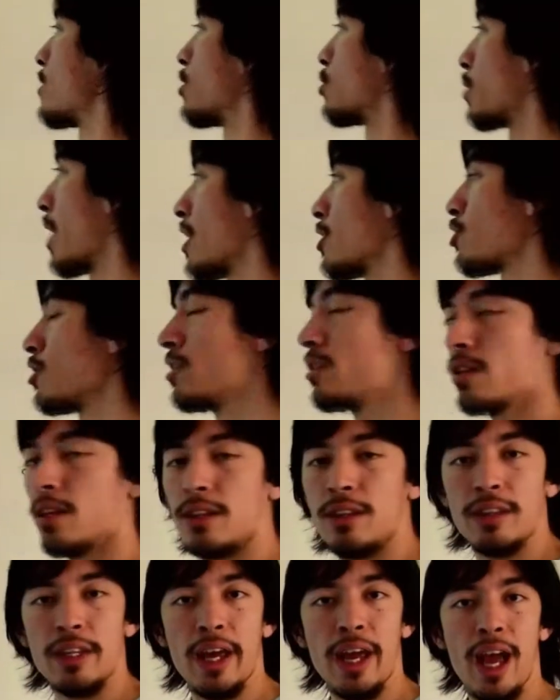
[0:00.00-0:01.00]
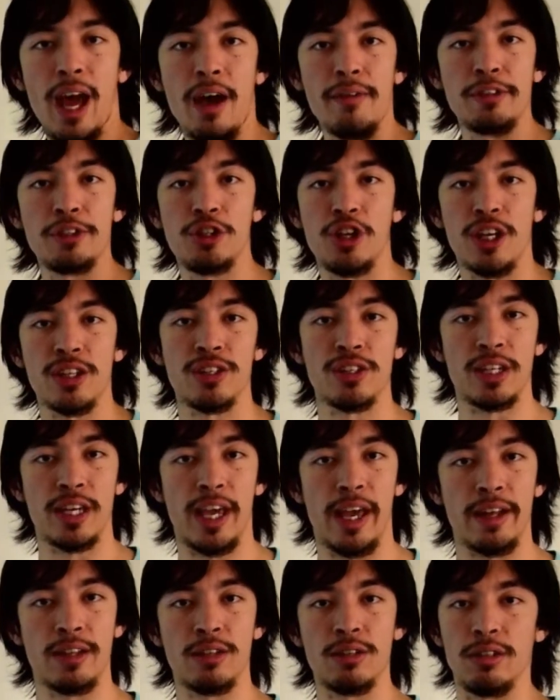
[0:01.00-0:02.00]
directions and they have a chance to
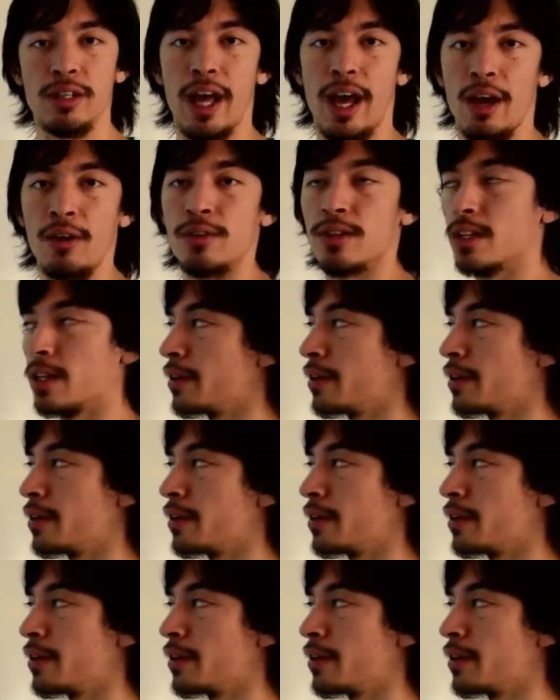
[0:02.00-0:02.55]
cancel out.